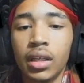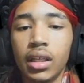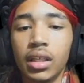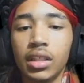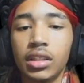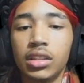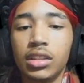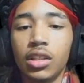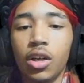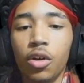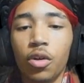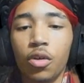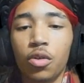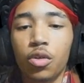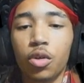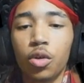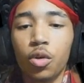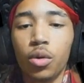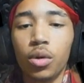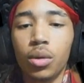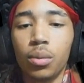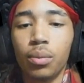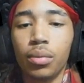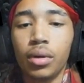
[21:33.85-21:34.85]
They soak
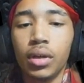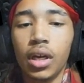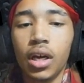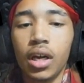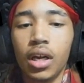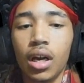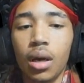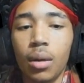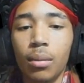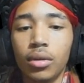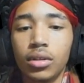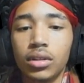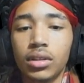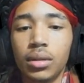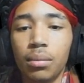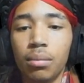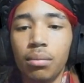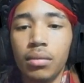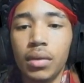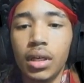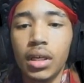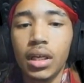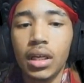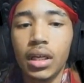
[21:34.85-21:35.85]
through with blood almost
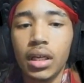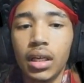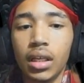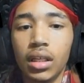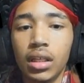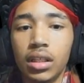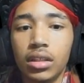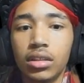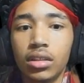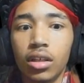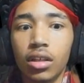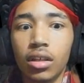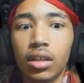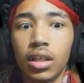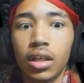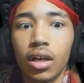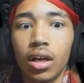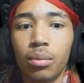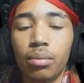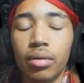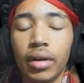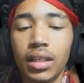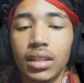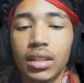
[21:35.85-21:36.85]
immediately, turning her
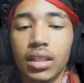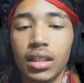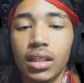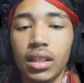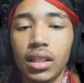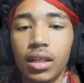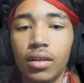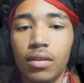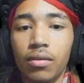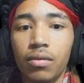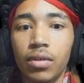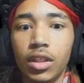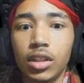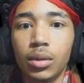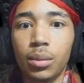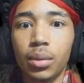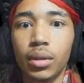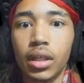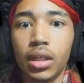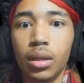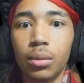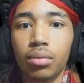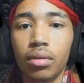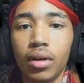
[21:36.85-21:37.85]
practically invisible
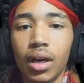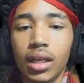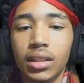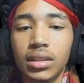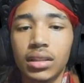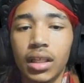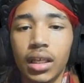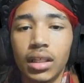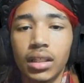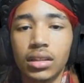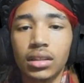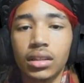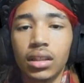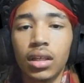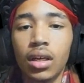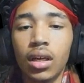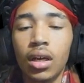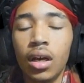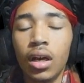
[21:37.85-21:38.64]
in the process.